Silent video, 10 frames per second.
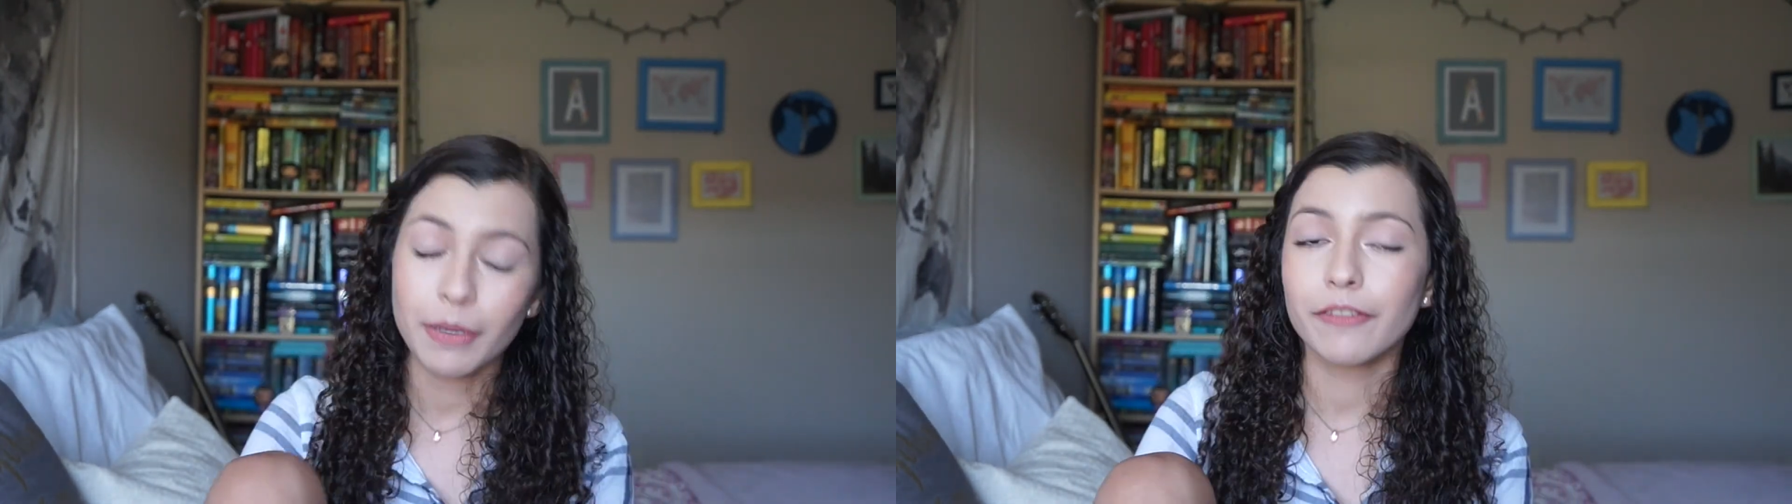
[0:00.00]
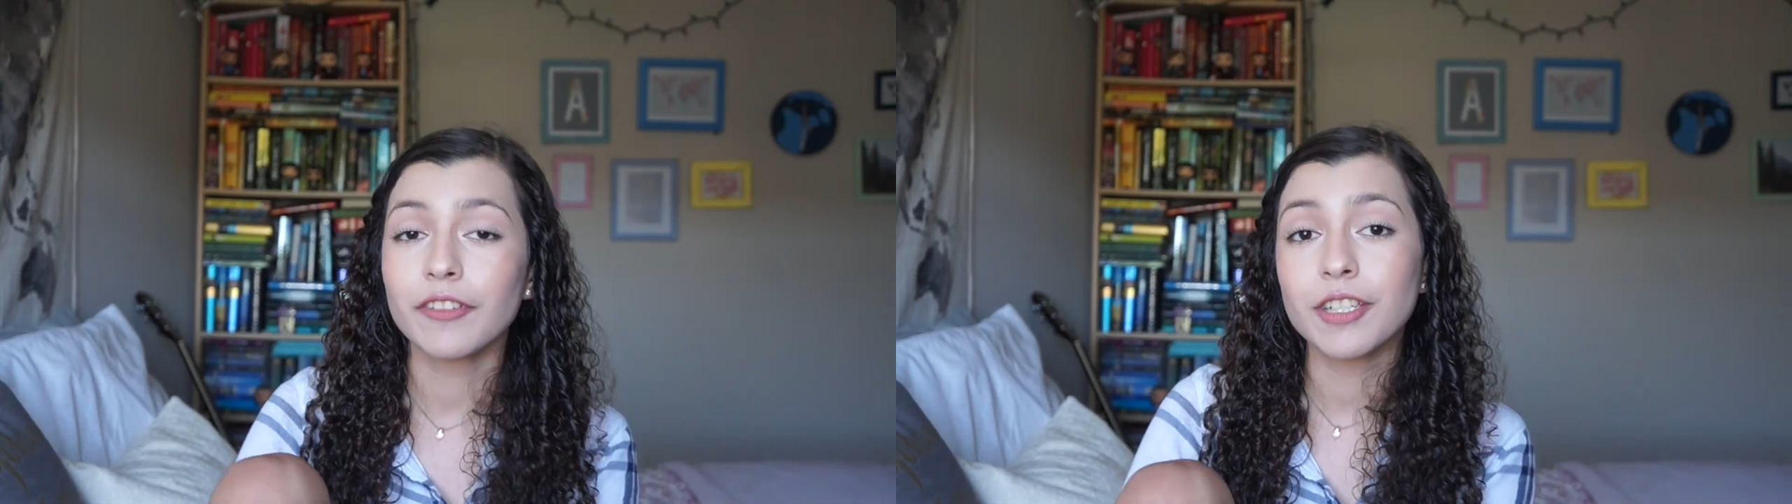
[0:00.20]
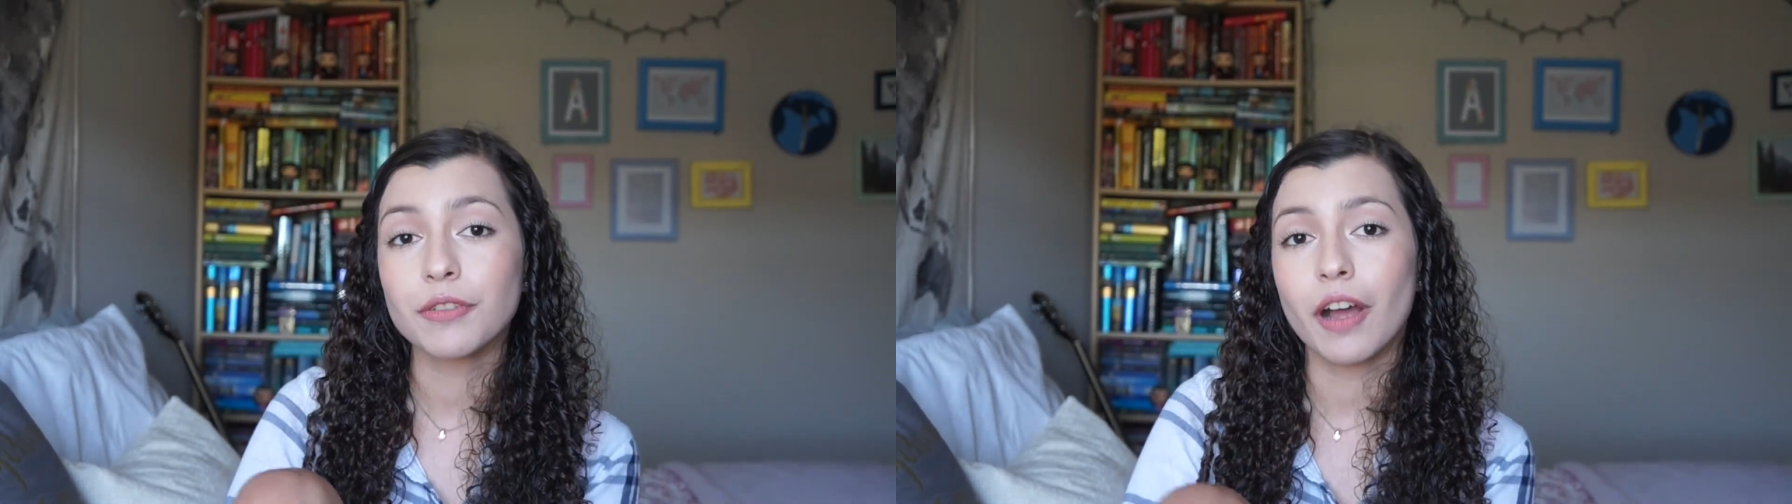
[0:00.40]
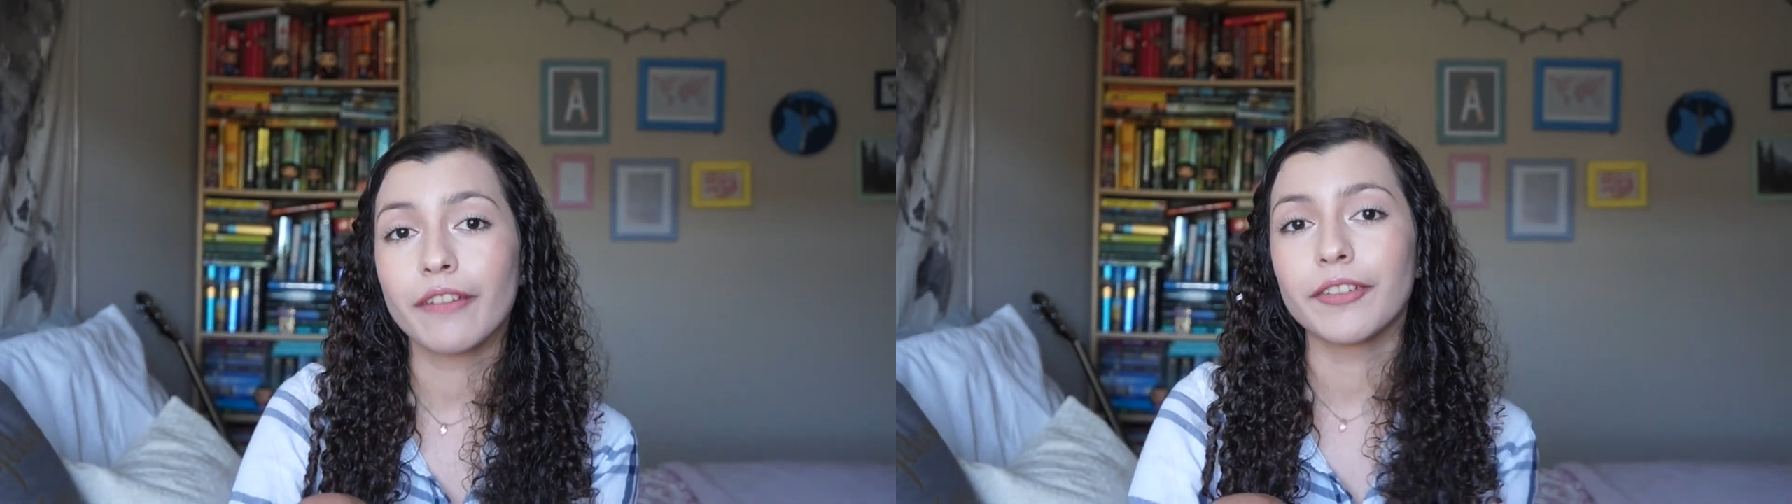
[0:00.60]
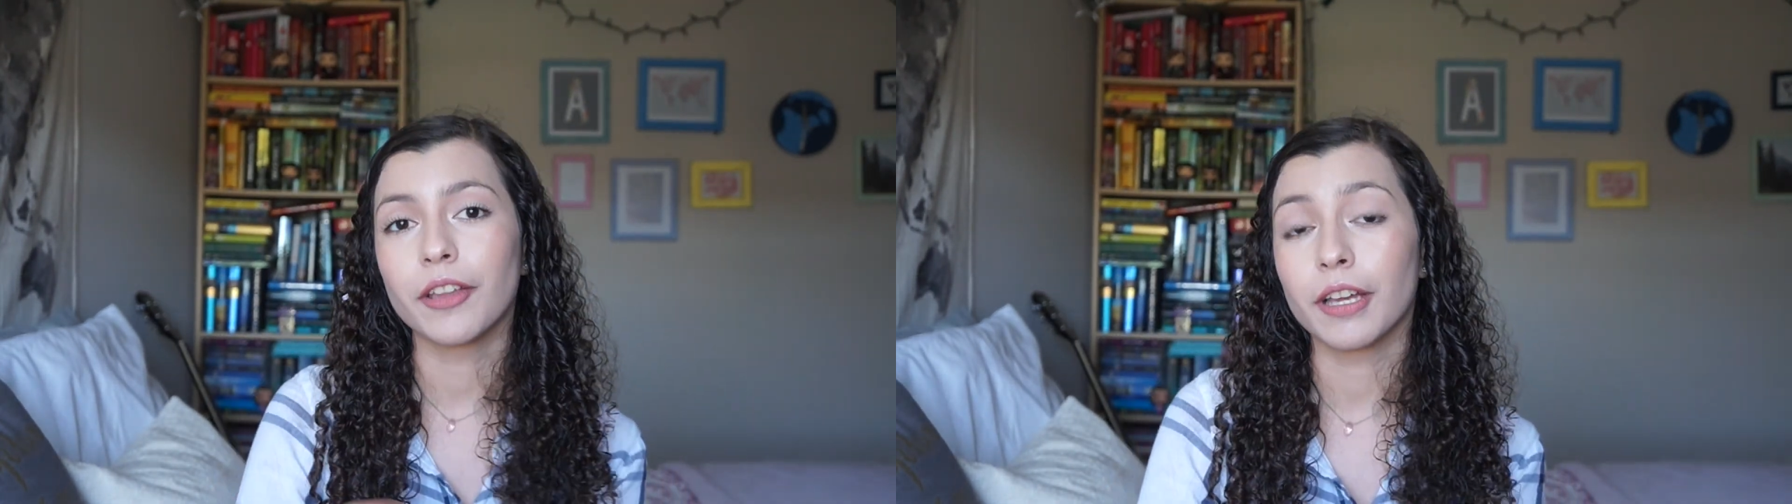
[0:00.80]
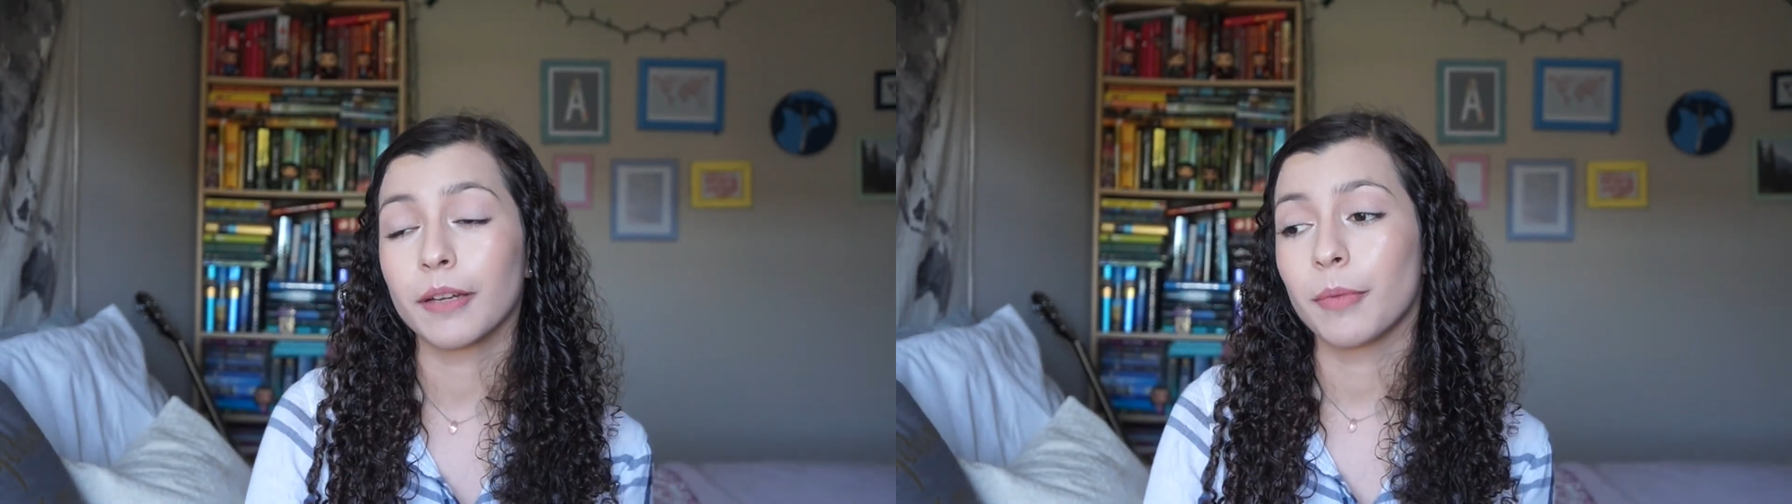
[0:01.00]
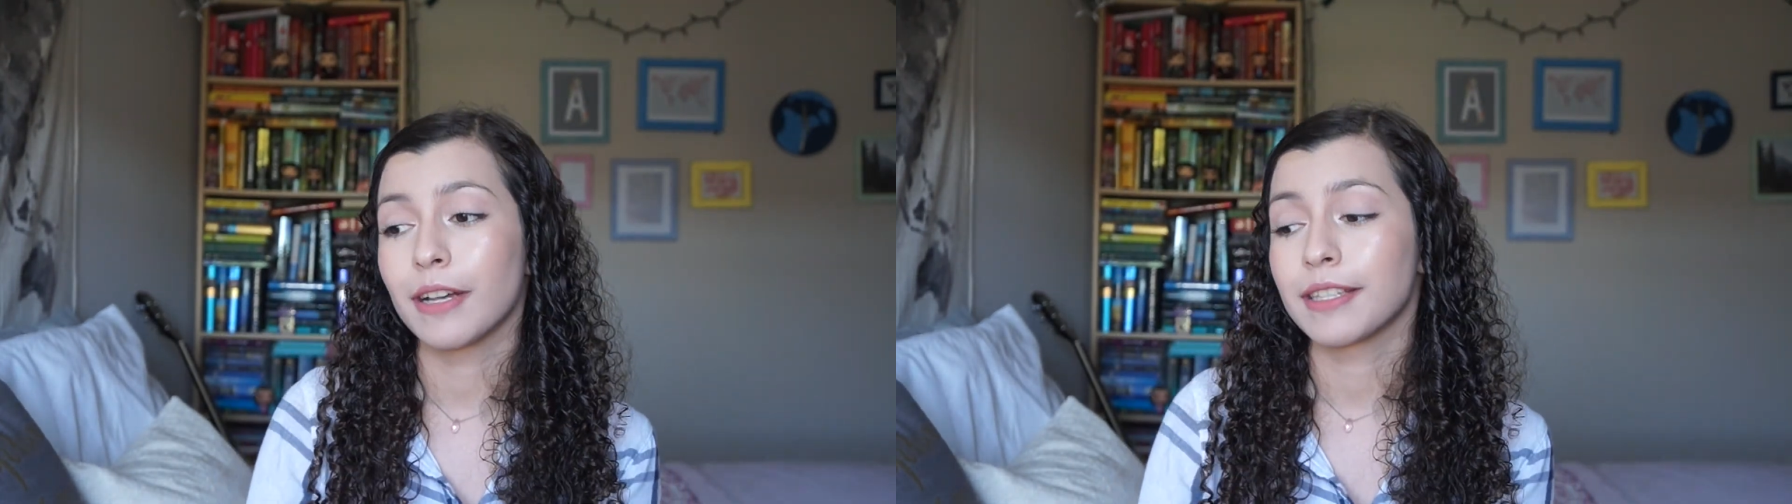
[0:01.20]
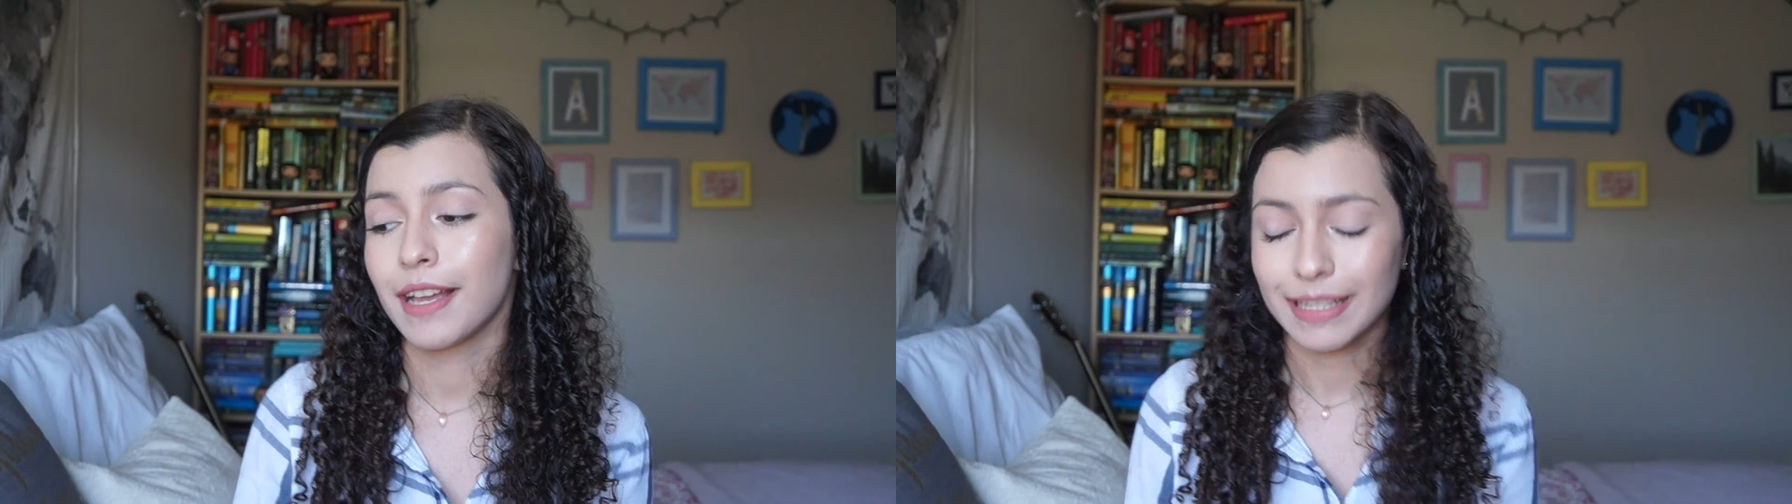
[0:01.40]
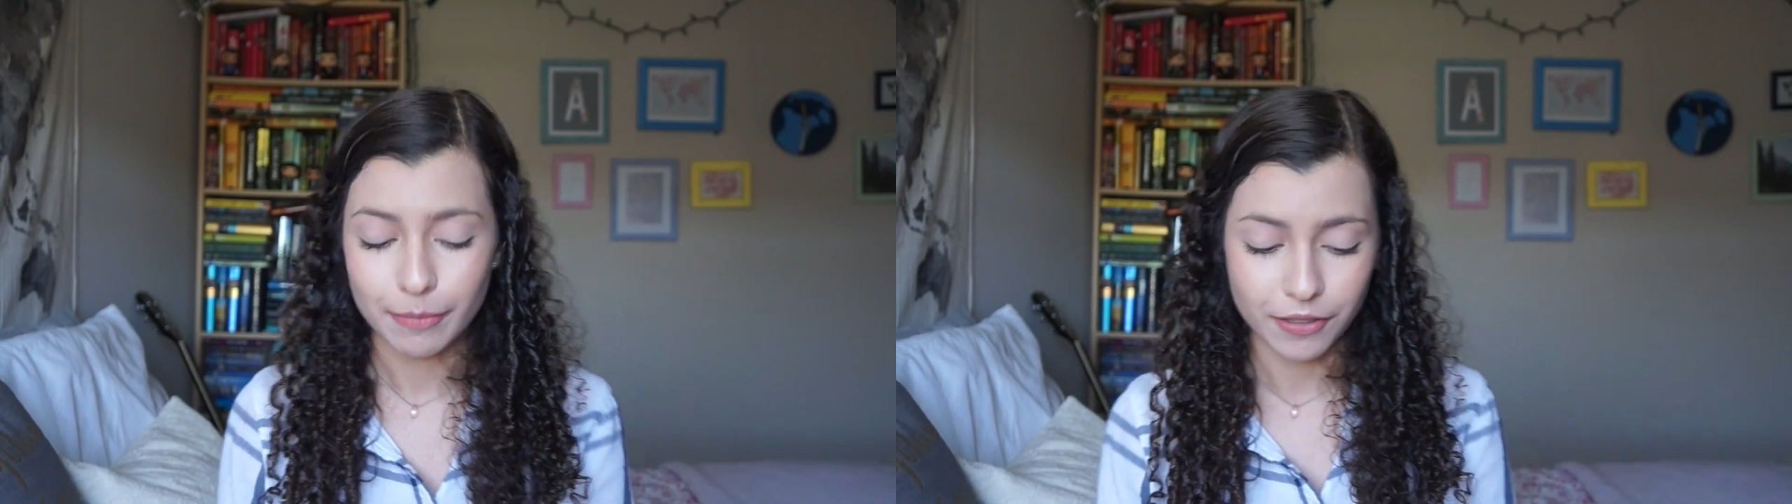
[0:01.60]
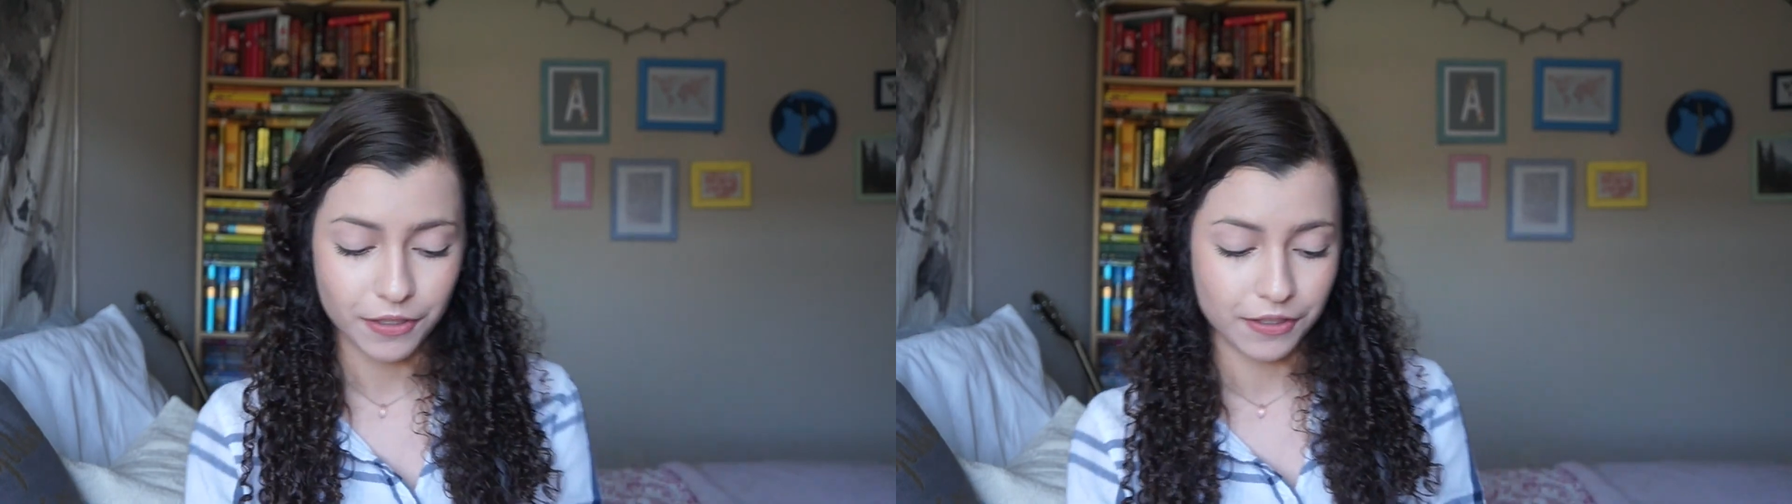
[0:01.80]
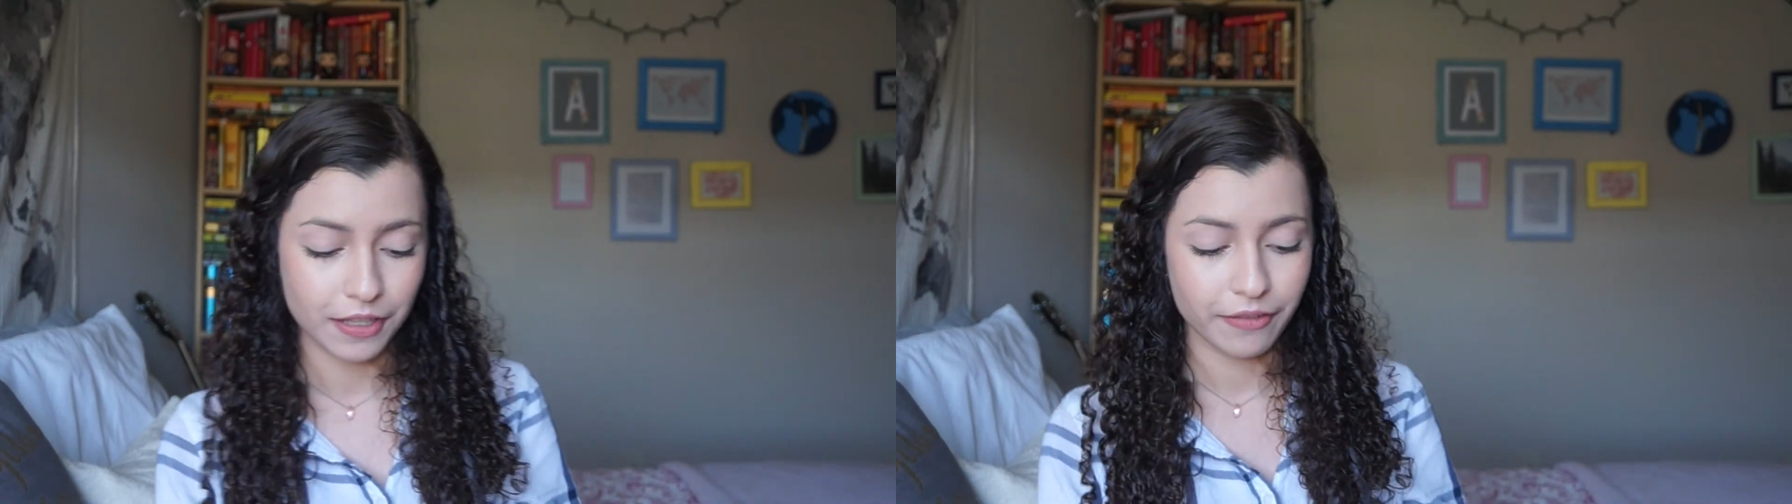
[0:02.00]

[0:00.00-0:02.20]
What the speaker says: My feet do not feel like boss-ass bitches.